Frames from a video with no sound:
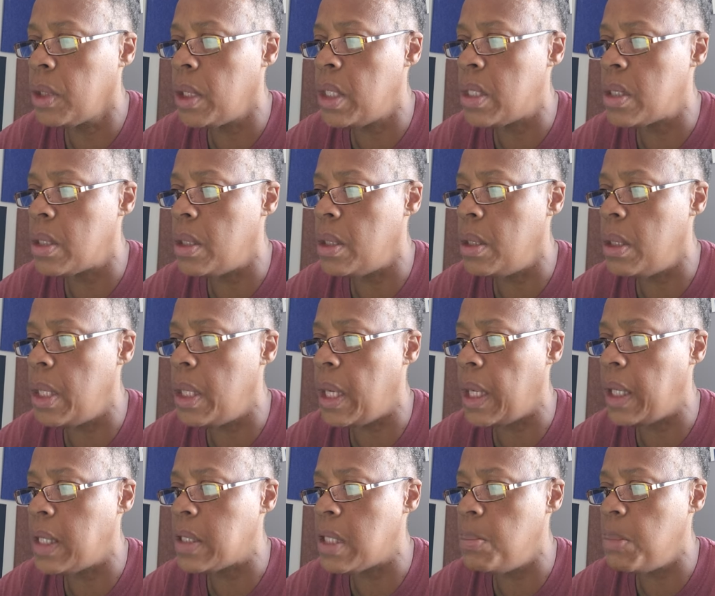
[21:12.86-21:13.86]
I
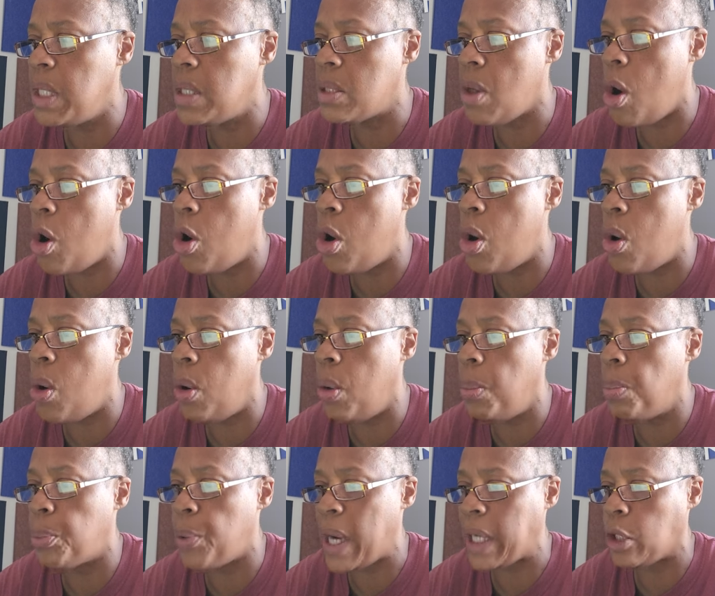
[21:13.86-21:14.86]
guess it means all
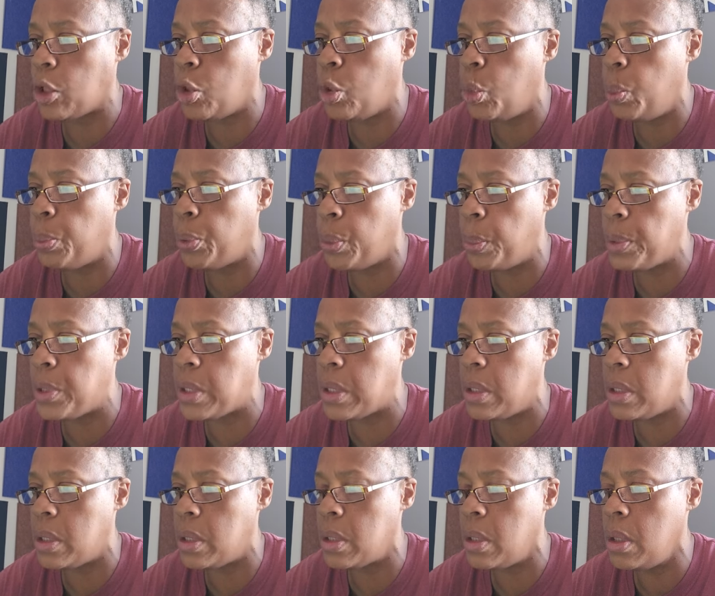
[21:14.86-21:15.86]
practical
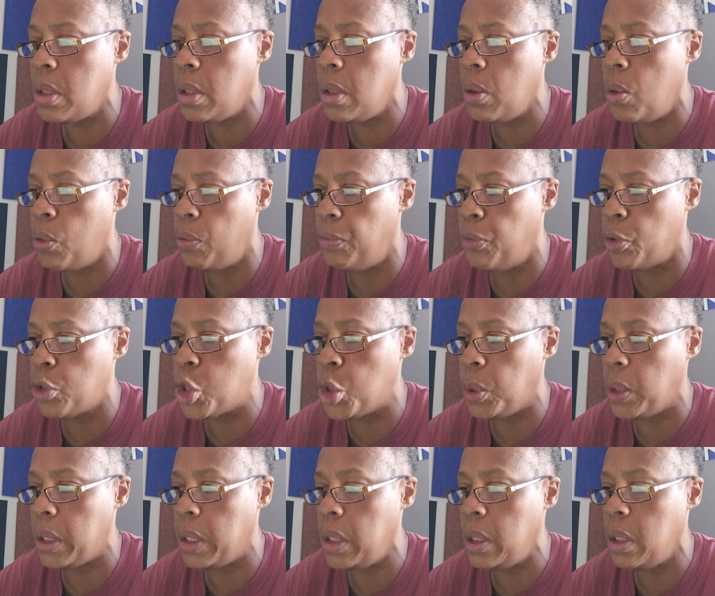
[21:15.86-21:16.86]
purposes, or
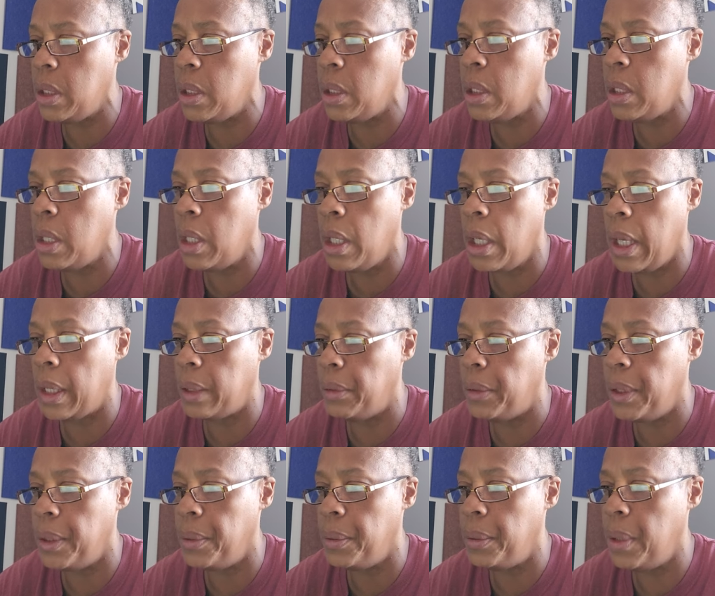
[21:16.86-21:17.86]
virtually. I
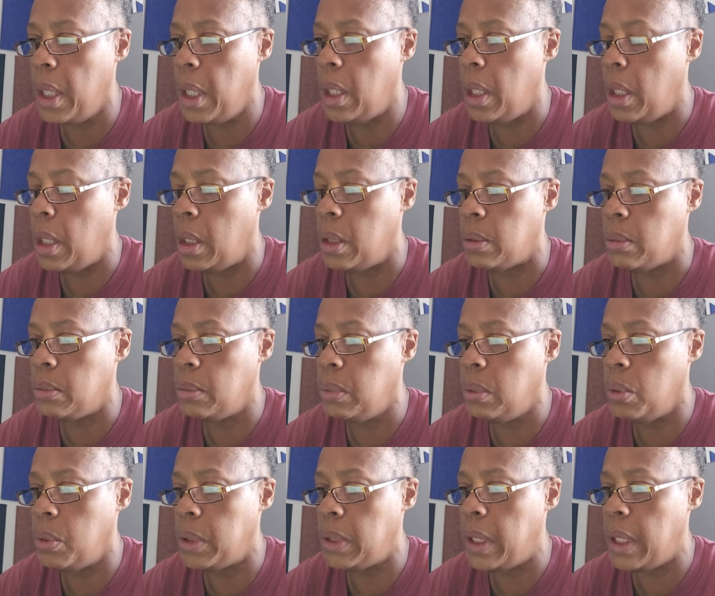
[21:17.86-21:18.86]
don't know
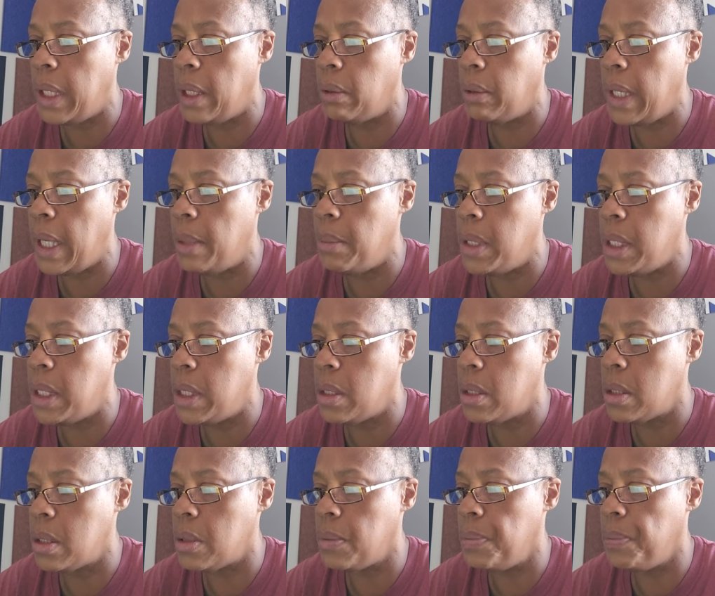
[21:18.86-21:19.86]
what the hell that
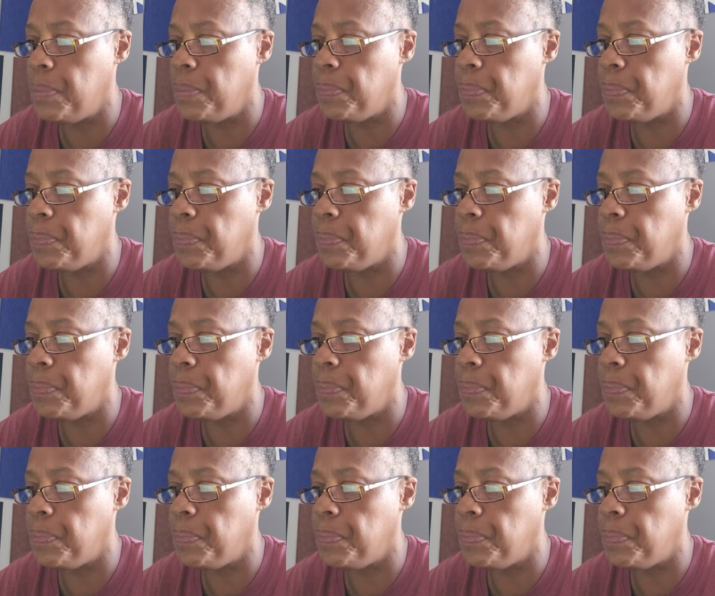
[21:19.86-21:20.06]
means.